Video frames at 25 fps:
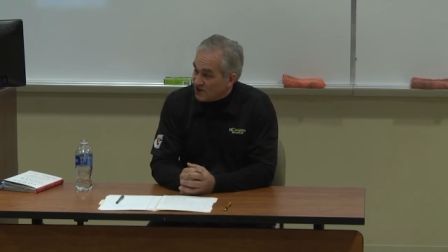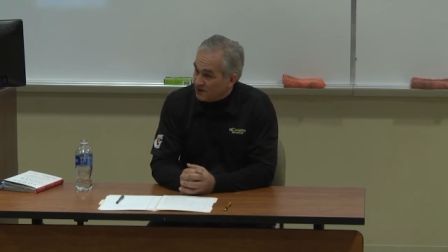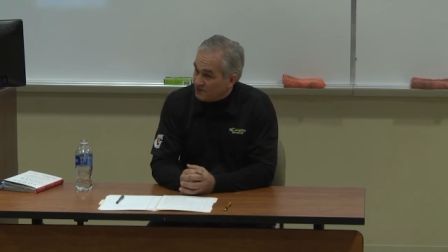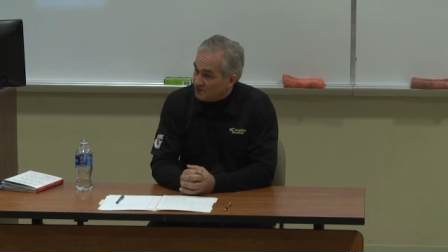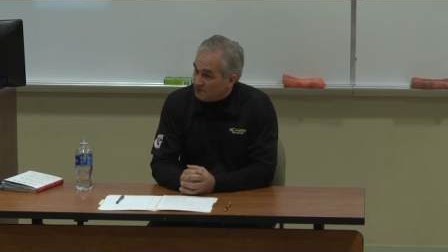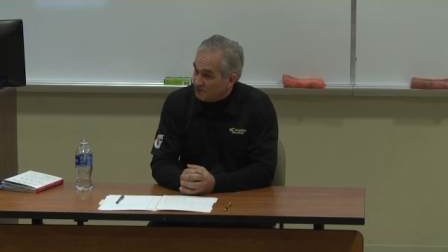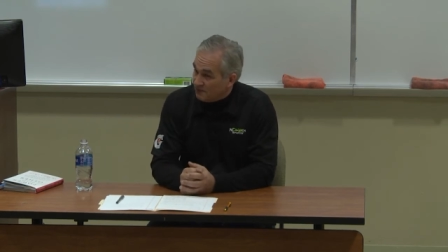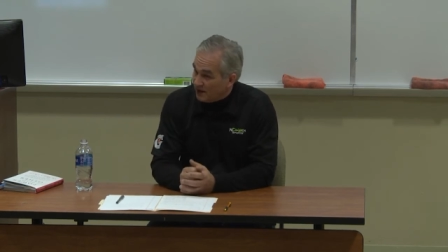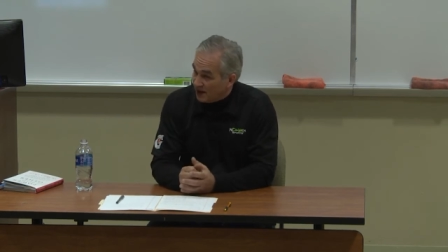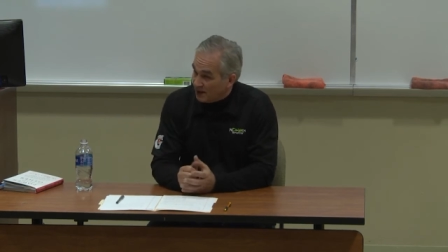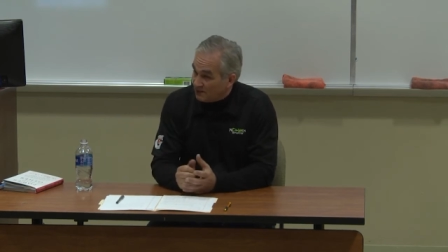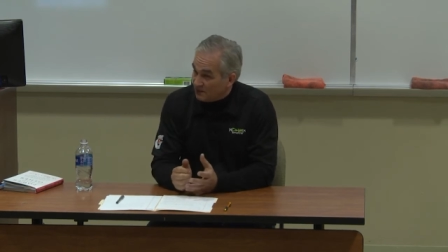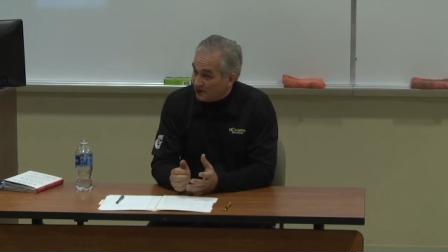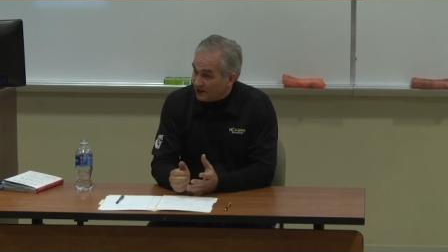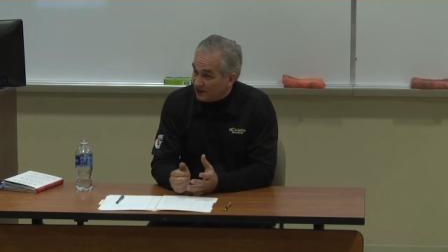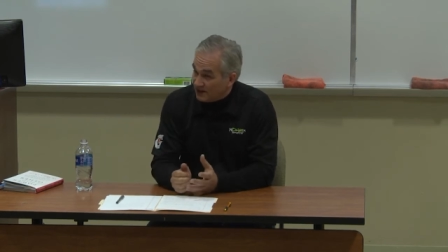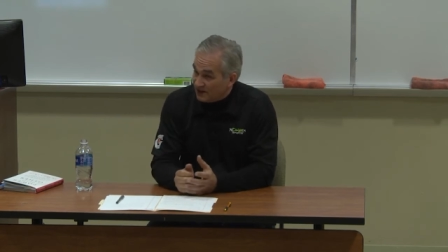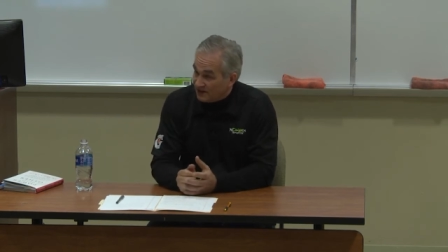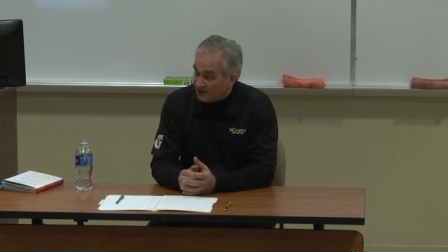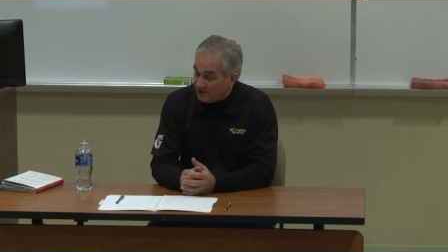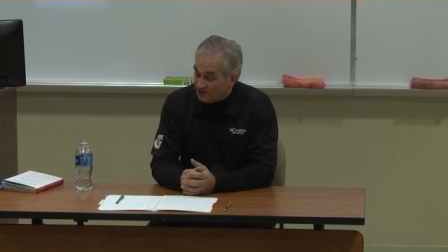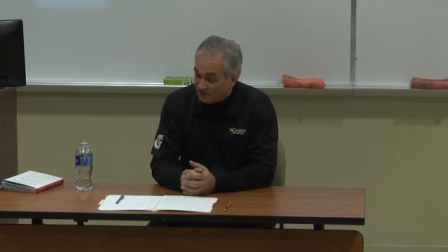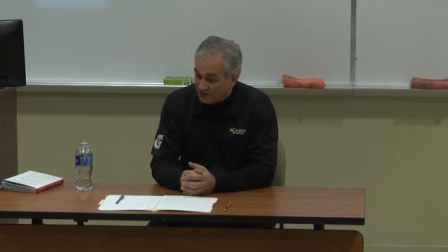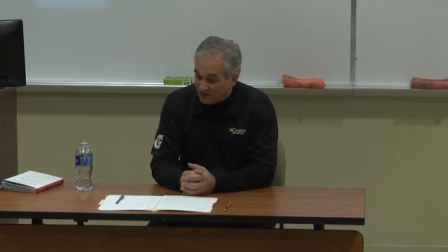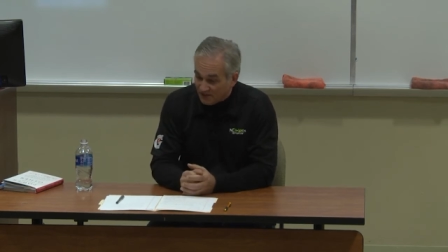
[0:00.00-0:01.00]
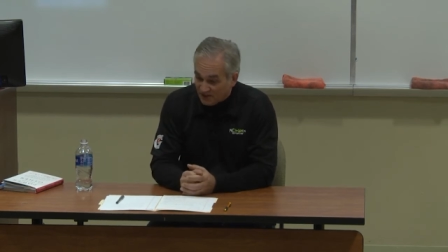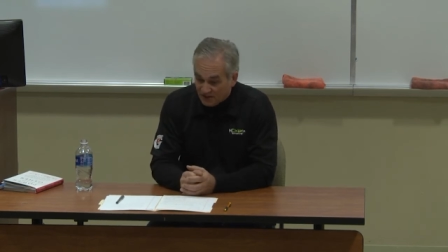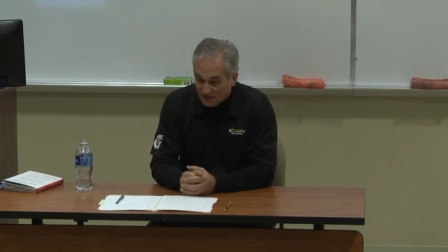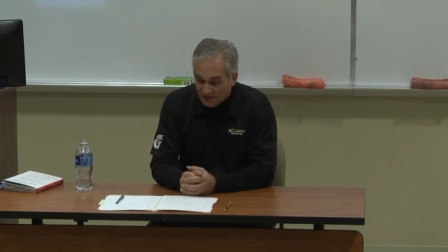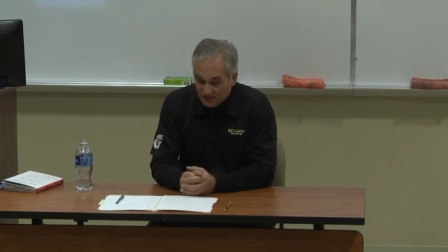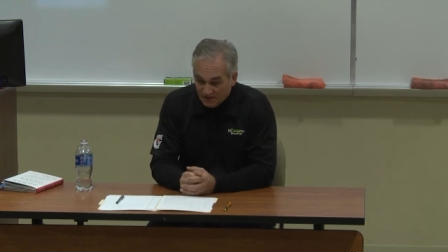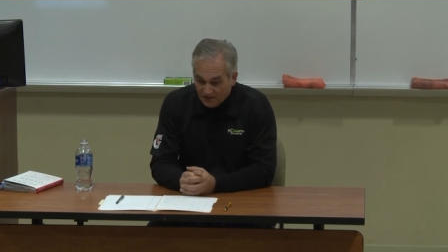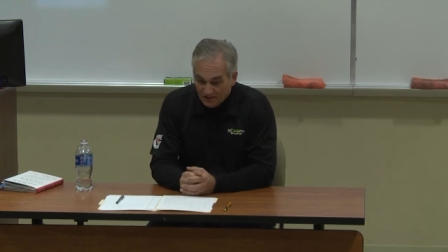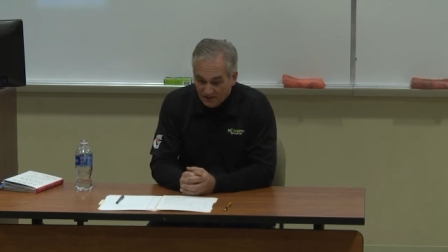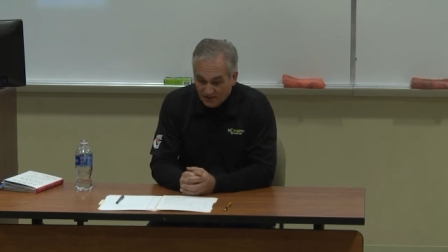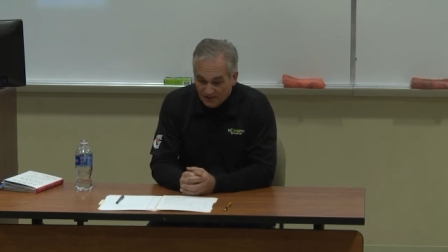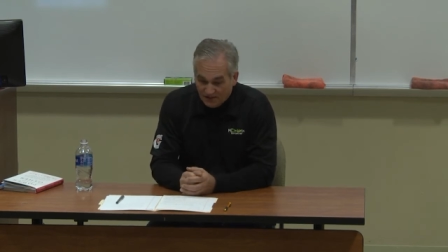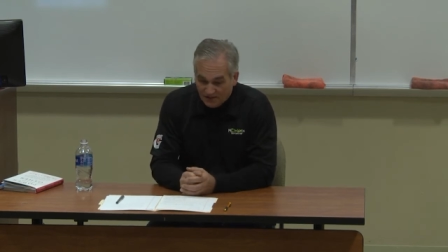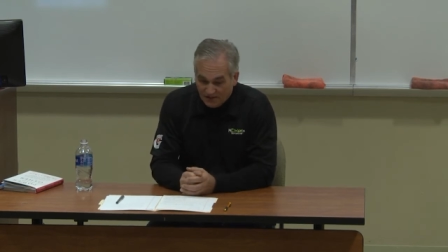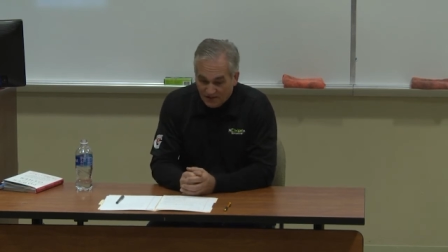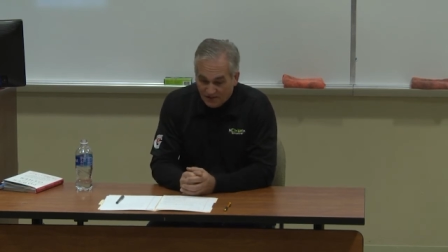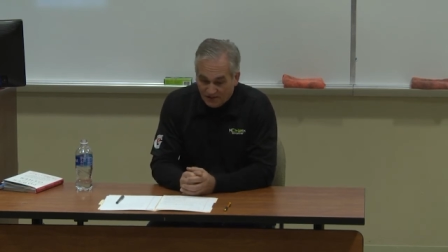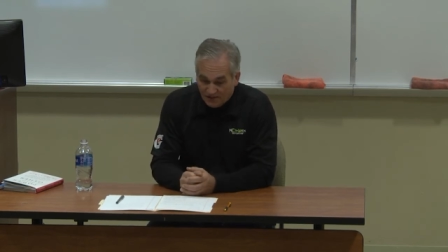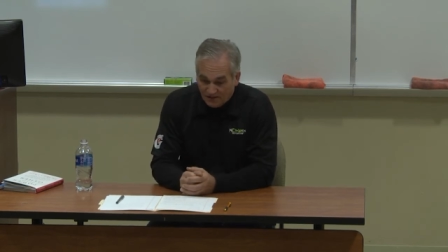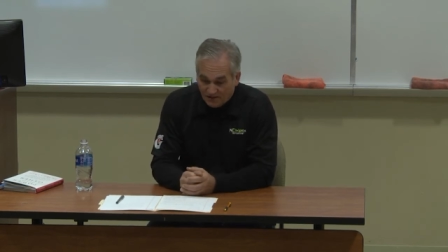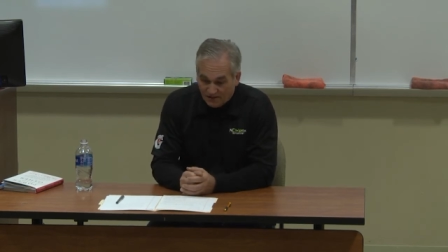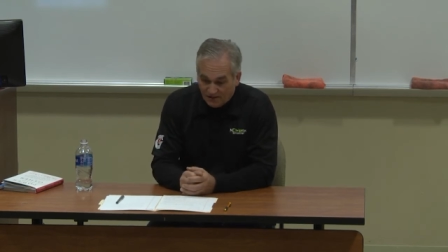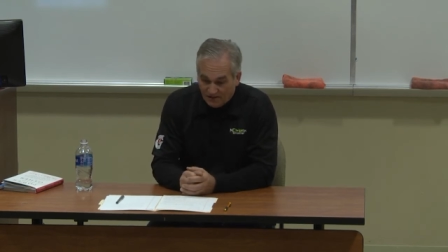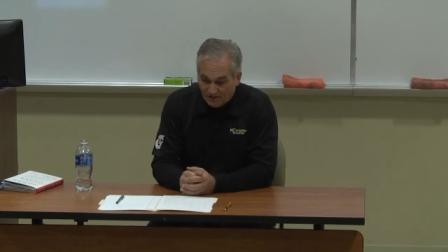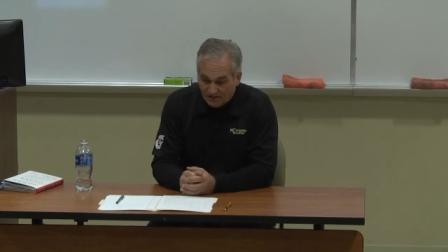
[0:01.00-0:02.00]
I, I believe
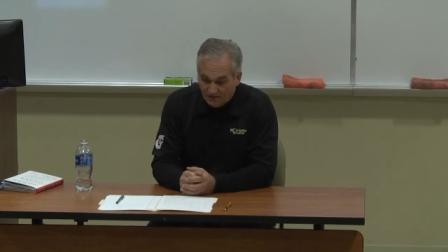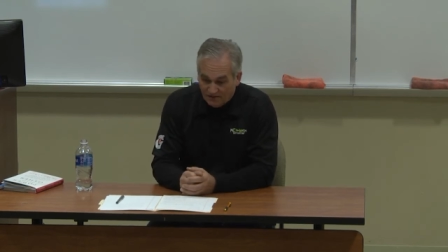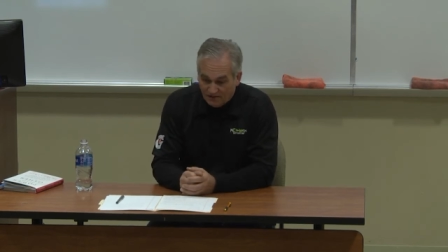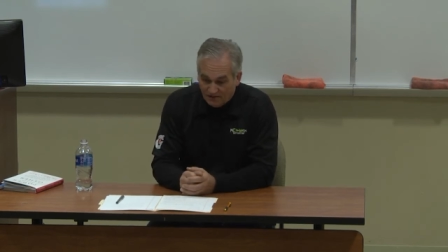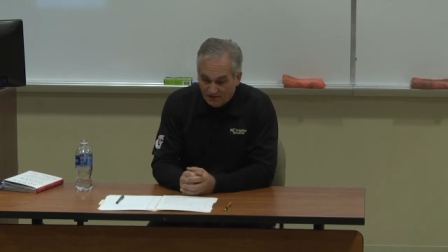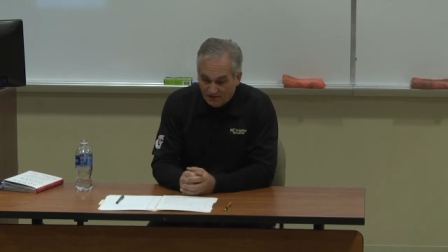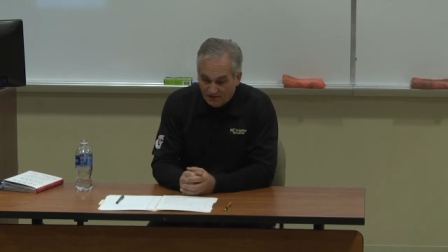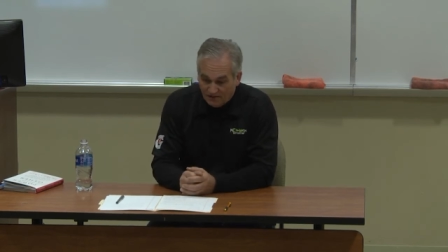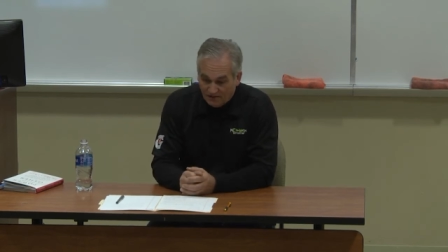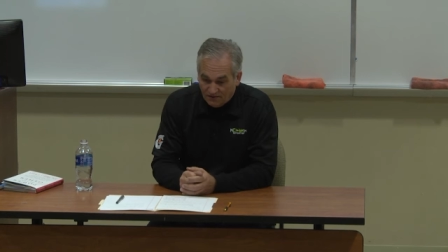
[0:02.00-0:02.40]
uh,